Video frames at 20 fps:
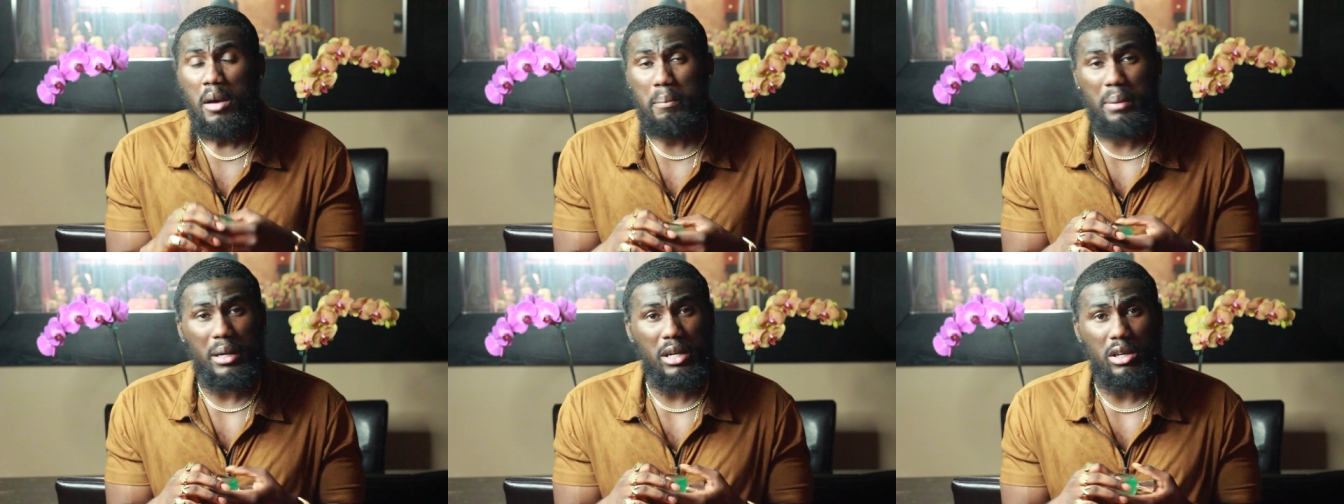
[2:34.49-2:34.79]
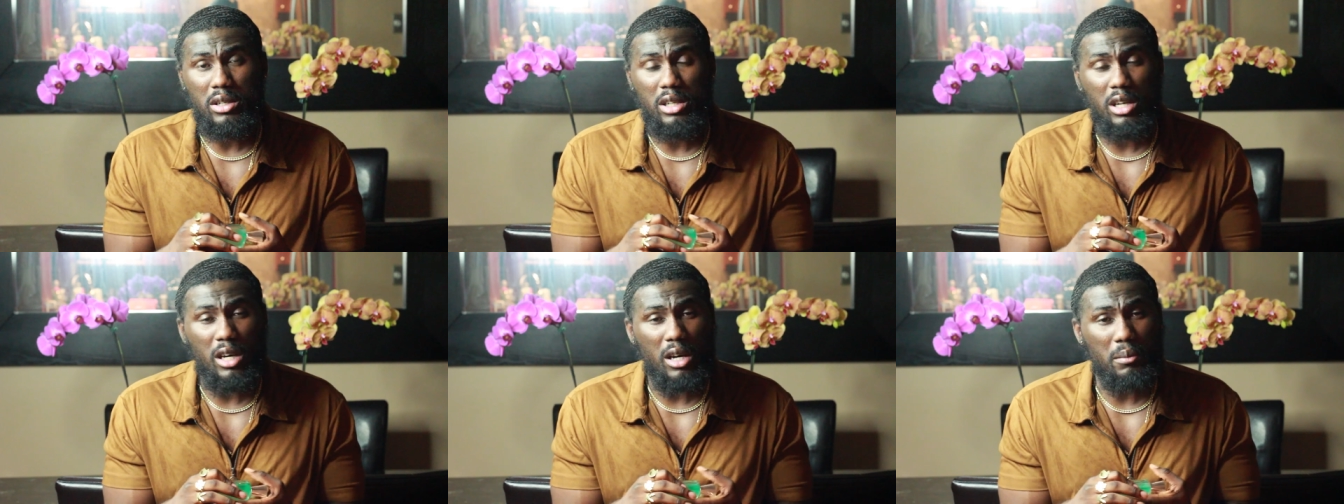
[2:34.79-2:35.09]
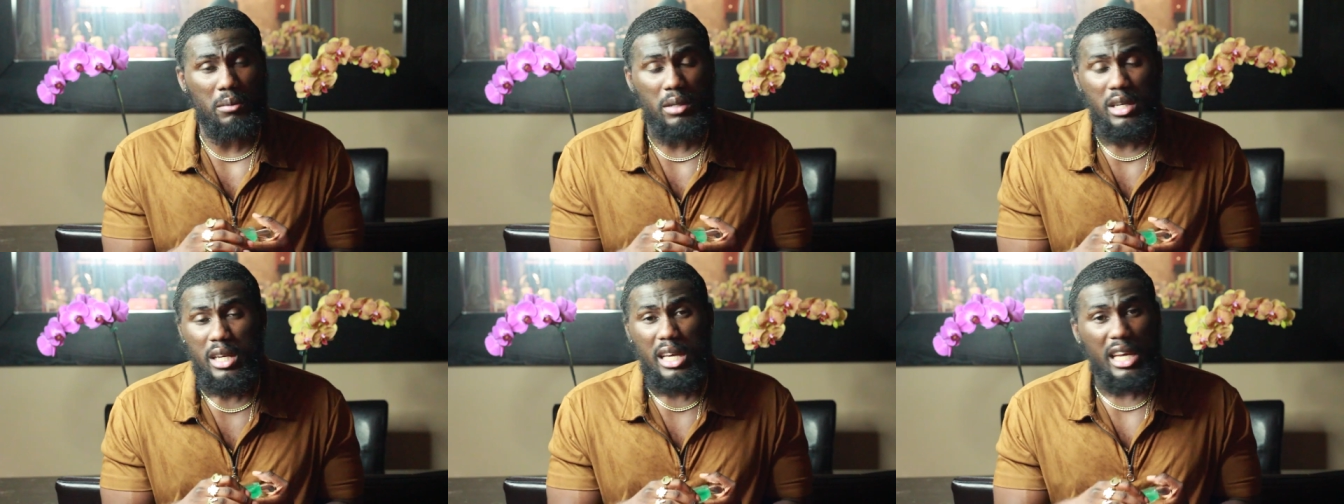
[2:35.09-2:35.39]
but on
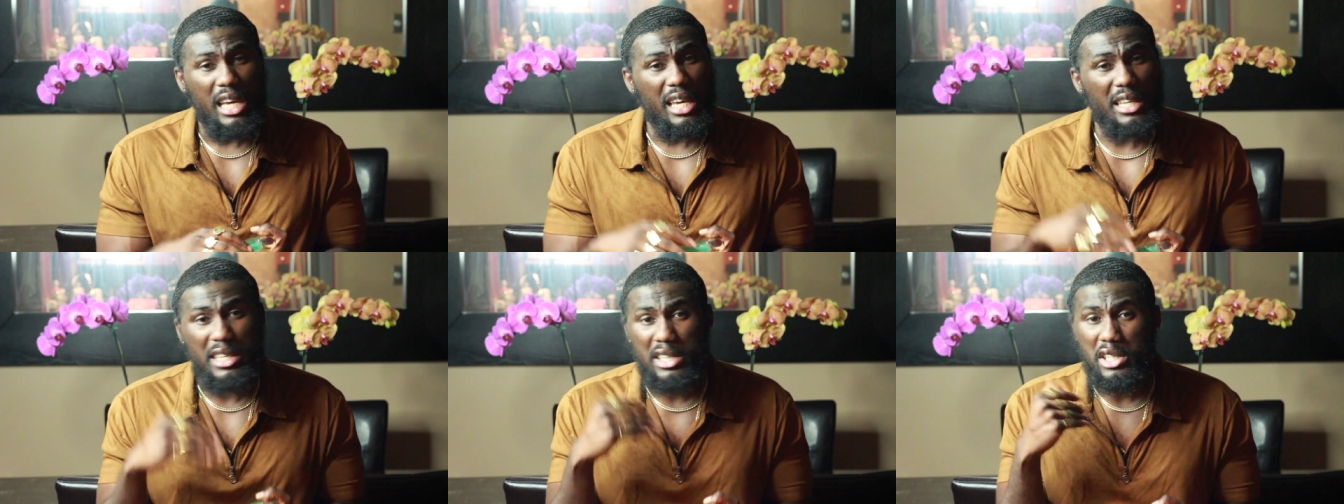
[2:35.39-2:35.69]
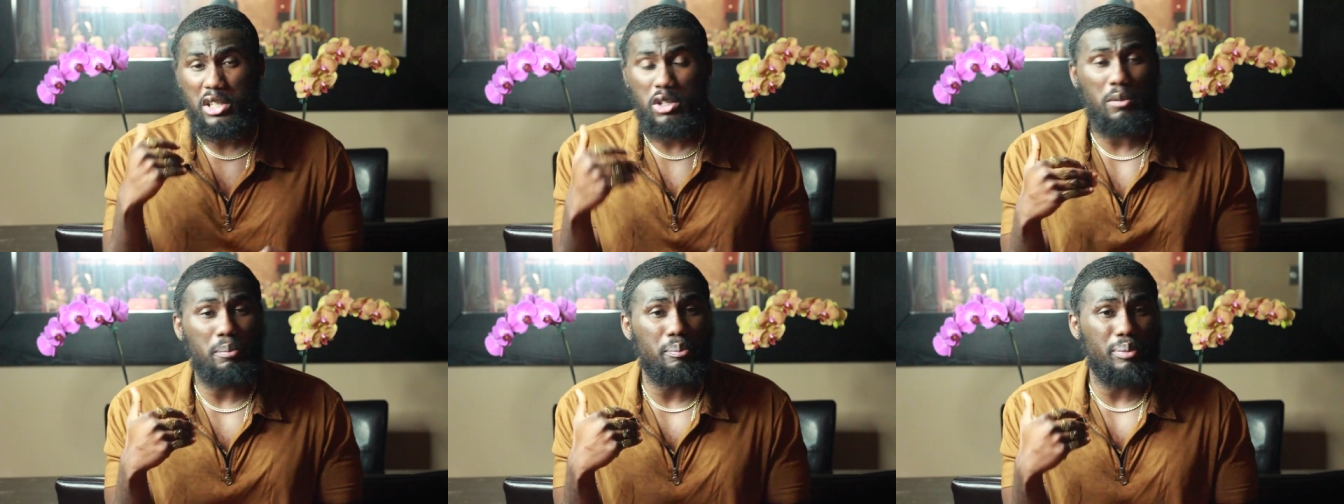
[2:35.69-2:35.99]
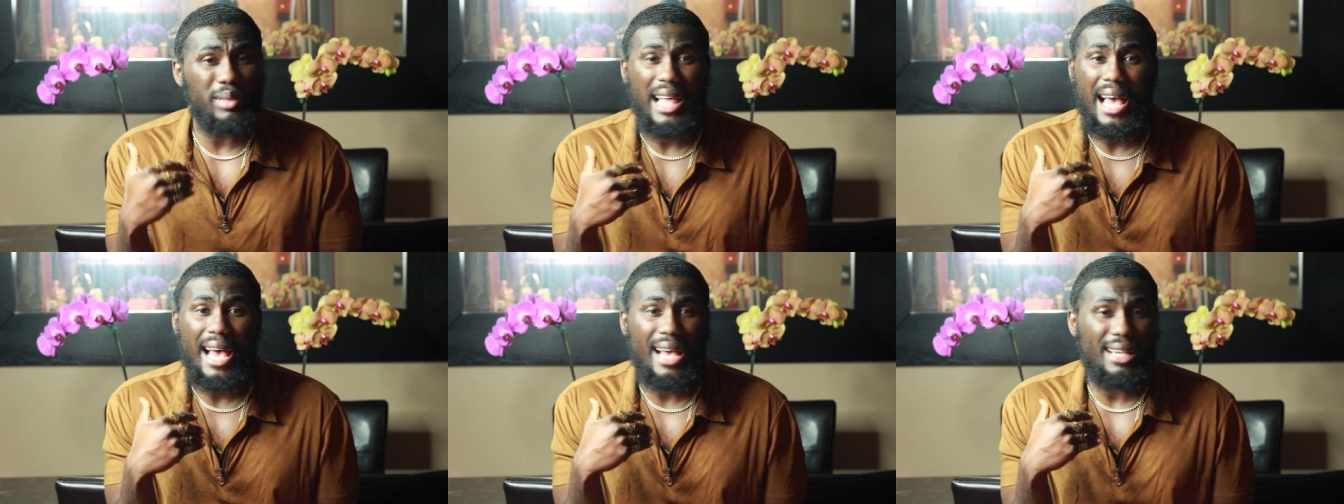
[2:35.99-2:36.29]
um, initial
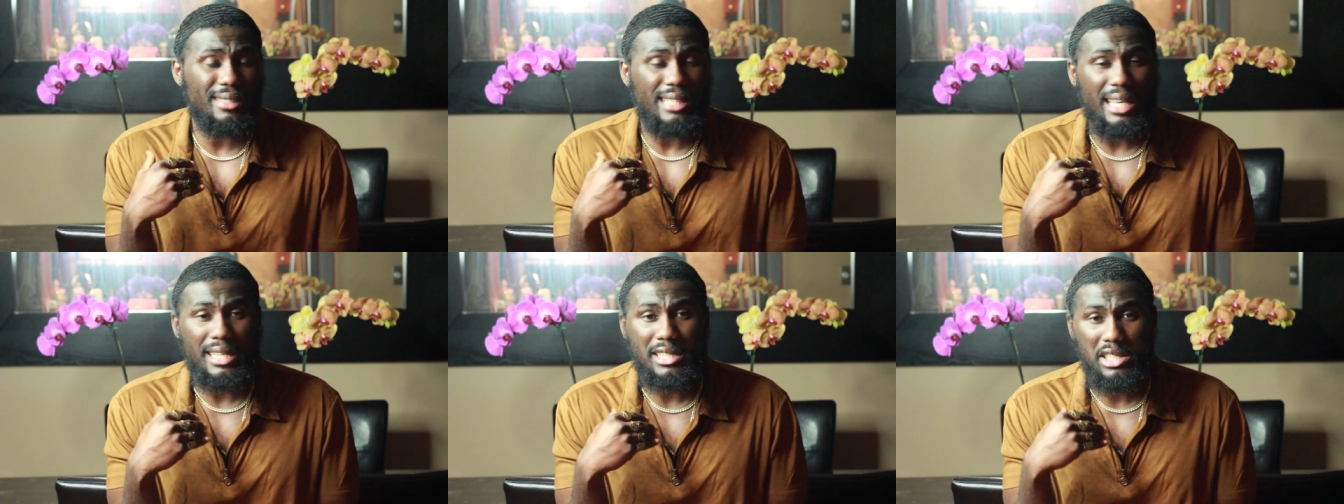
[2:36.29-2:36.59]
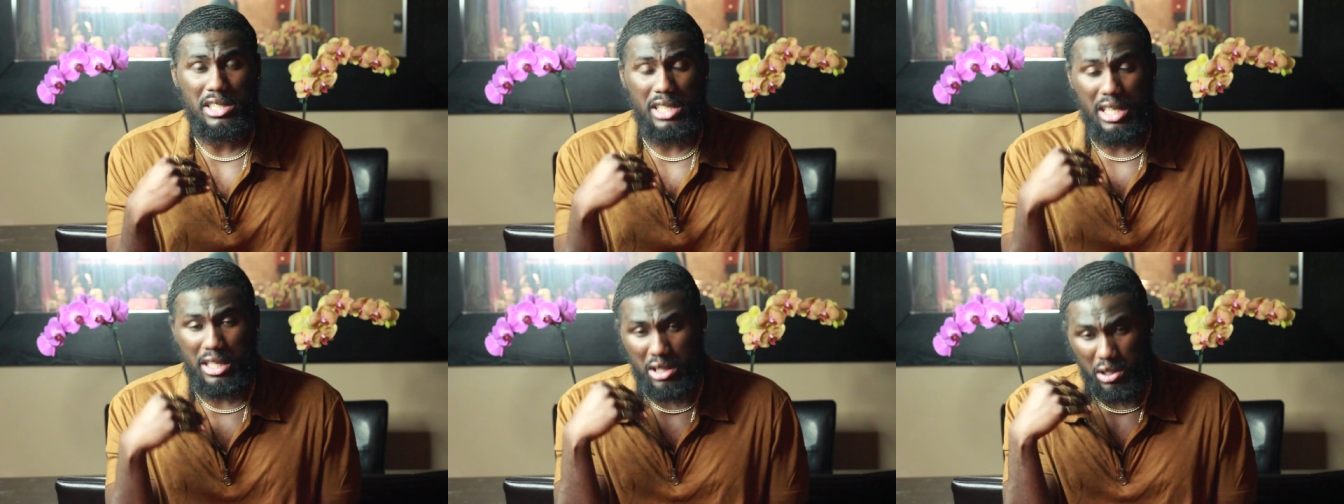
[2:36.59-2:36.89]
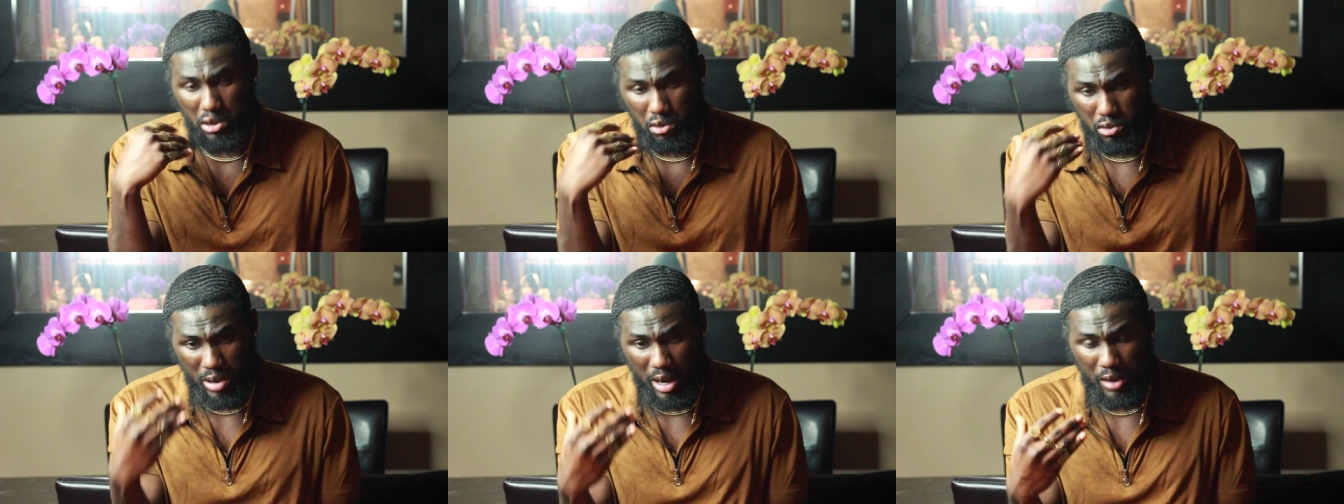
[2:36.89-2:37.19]
blast, I just get
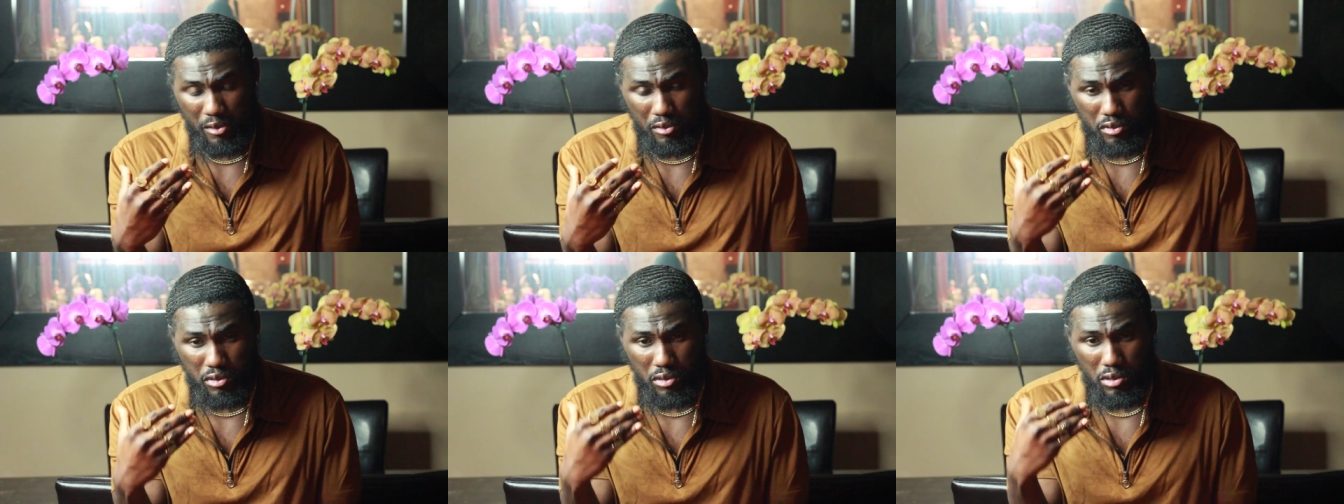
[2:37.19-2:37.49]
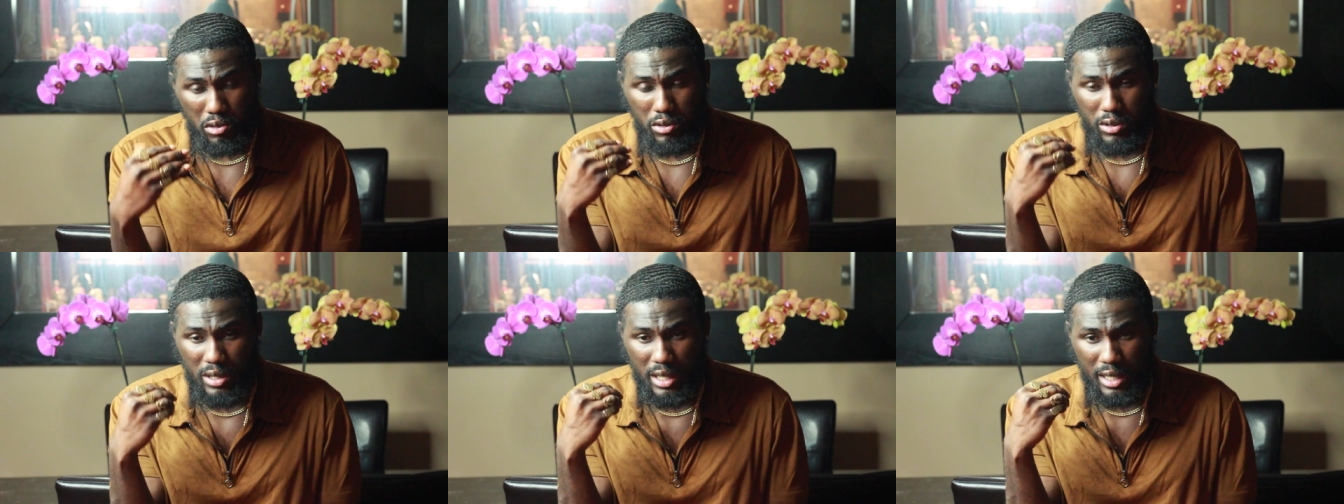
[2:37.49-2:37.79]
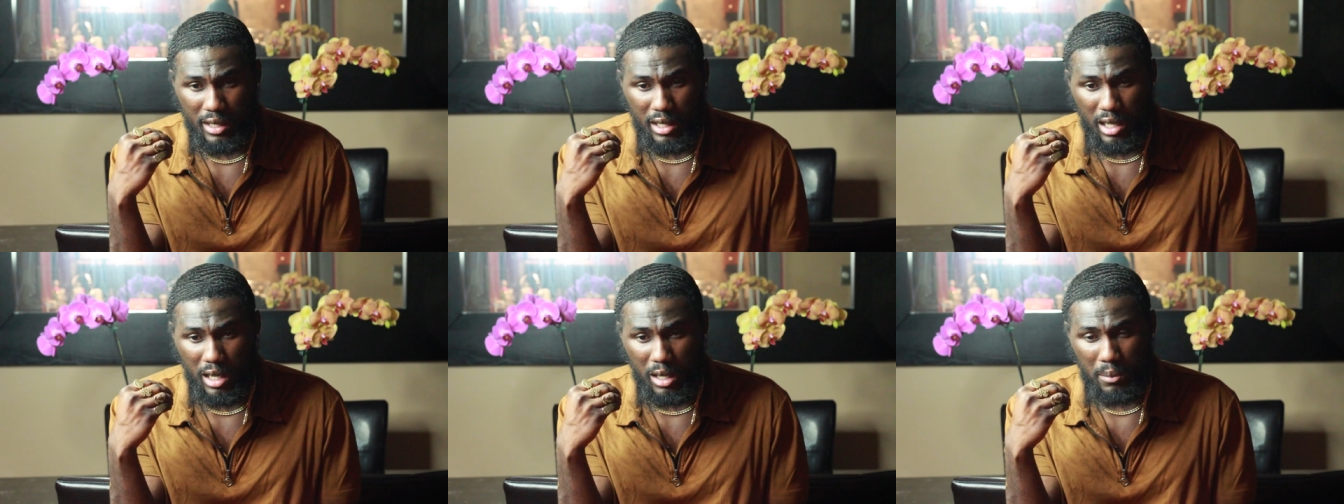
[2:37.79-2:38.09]
the grapefruit
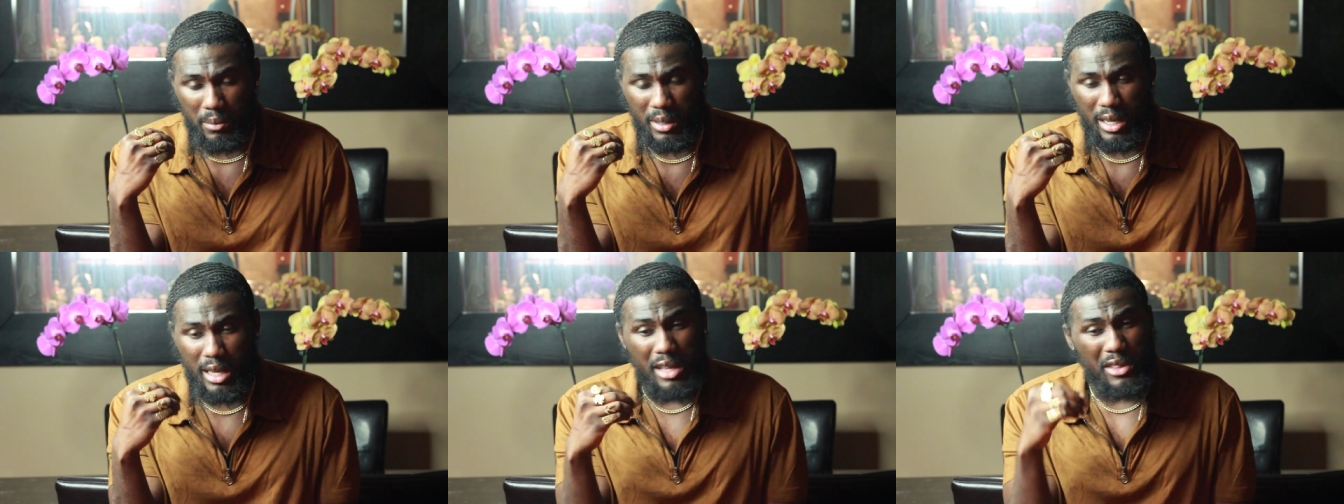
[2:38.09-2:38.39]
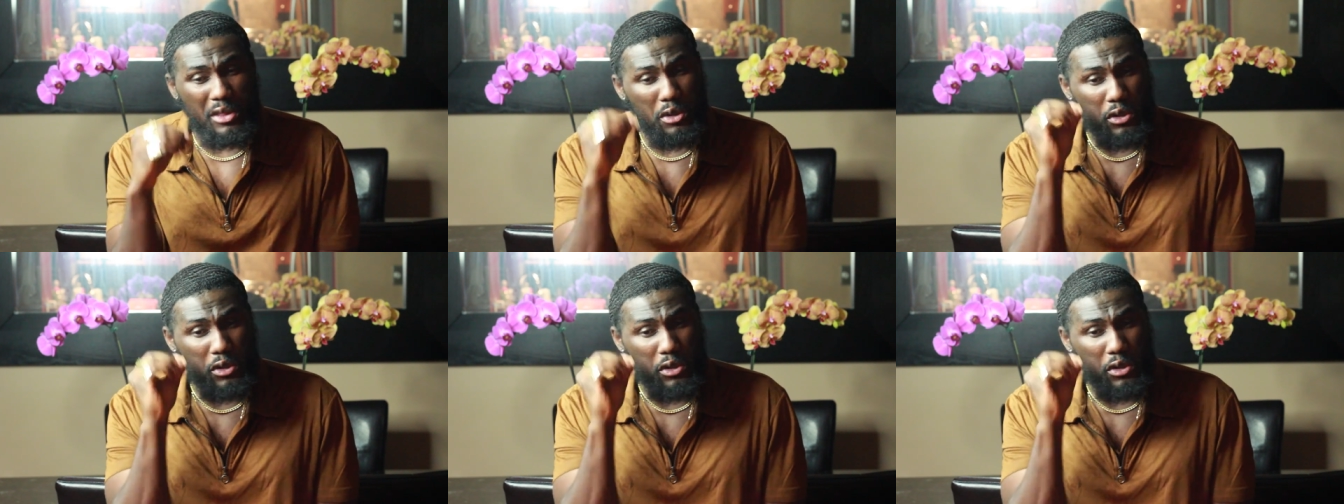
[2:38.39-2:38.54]
and um,